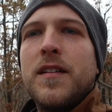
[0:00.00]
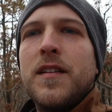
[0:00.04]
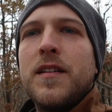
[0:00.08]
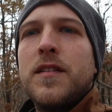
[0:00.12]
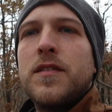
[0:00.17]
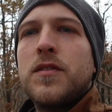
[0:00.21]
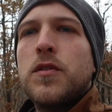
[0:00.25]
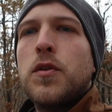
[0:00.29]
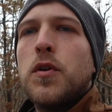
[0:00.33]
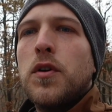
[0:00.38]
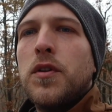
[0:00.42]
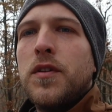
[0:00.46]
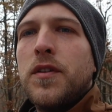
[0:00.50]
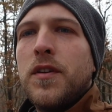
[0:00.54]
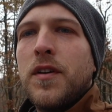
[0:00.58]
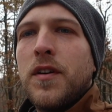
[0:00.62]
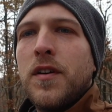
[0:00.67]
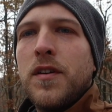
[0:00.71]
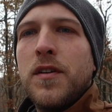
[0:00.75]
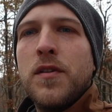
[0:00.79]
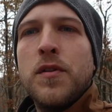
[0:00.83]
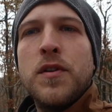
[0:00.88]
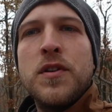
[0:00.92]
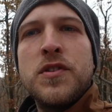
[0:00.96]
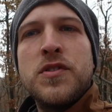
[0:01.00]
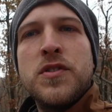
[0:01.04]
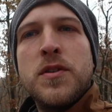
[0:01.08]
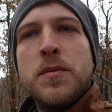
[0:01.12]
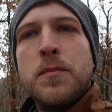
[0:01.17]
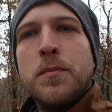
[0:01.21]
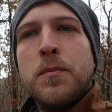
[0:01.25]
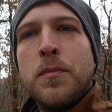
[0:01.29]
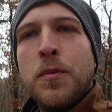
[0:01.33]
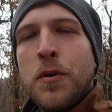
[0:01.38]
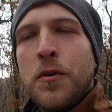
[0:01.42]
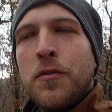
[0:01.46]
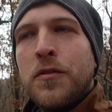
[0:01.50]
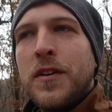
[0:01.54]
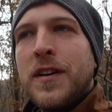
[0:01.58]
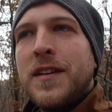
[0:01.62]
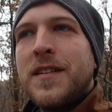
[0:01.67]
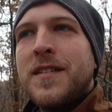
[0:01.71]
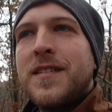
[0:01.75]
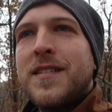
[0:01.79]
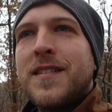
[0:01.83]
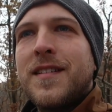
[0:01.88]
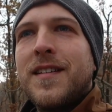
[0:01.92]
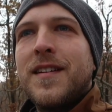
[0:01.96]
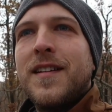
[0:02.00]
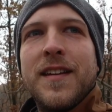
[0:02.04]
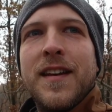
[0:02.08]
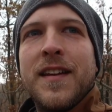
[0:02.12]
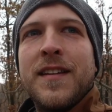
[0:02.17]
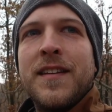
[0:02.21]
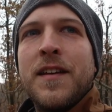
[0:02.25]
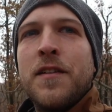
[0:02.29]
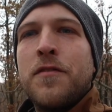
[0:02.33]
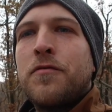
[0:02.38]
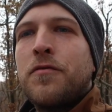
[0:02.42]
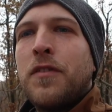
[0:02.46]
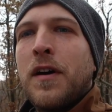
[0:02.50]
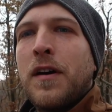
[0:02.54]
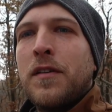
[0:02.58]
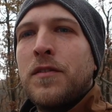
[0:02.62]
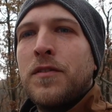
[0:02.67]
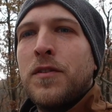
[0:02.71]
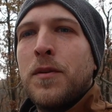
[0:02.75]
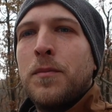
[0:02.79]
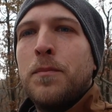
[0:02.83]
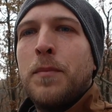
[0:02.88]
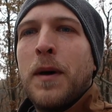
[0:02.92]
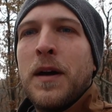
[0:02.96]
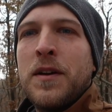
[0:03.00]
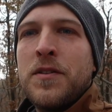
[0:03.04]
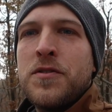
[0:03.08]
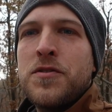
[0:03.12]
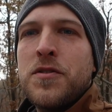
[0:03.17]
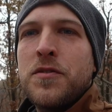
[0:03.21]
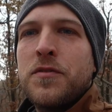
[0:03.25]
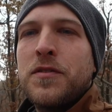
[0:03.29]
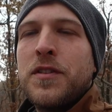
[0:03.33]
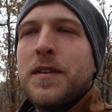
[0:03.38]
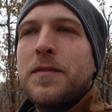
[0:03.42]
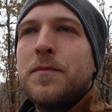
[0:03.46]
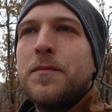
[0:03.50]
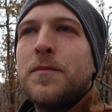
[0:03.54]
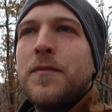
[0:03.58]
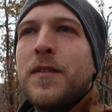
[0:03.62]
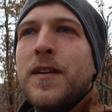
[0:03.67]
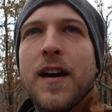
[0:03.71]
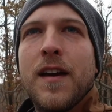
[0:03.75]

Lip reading: It's called the Eurasian bullfinch, and I found a bunch of them.